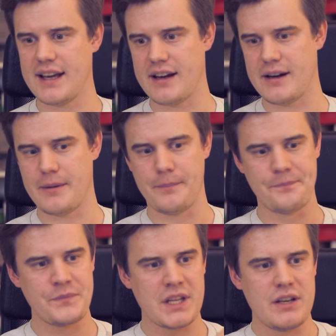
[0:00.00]

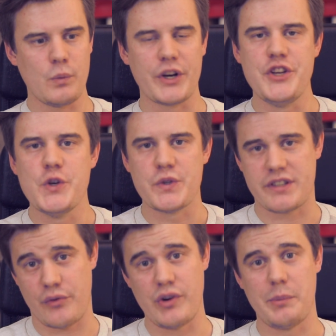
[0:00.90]
want to use
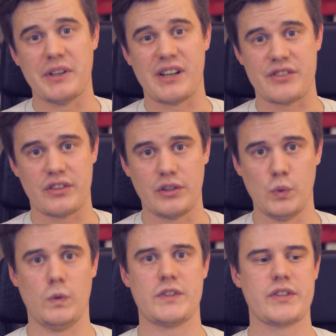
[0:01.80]
the 3D printer as a
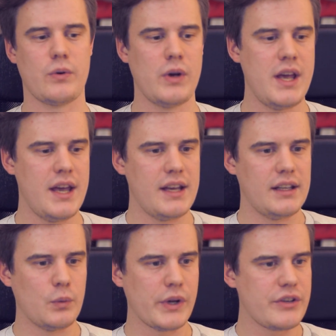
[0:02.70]
tool. So
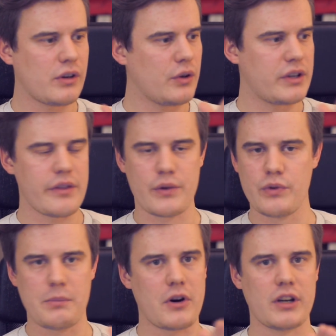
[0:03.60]
when you're looking
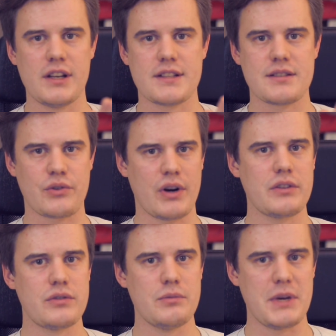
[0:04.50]
through the markets, try
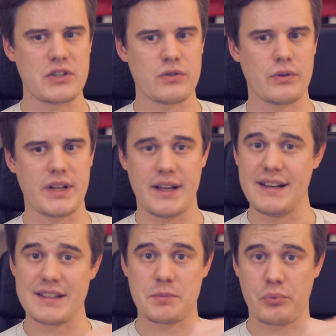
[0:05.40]
to make sure that
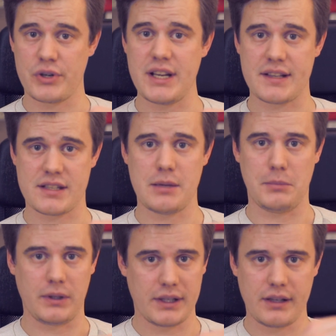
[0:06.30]
it is
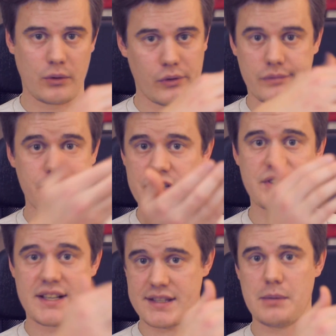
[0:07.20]
pre-assembled or just
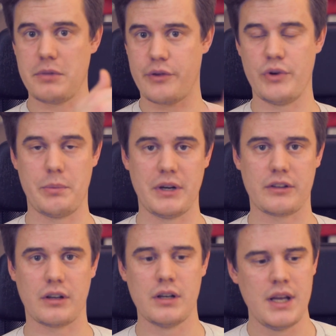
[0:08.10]
assembled 3D
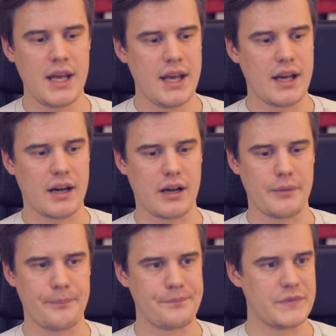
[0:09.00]
printer.
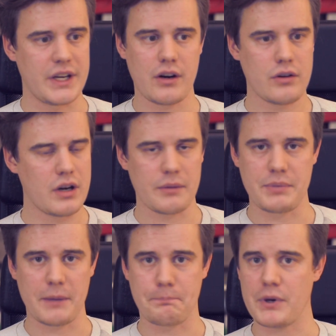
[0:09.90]
There are a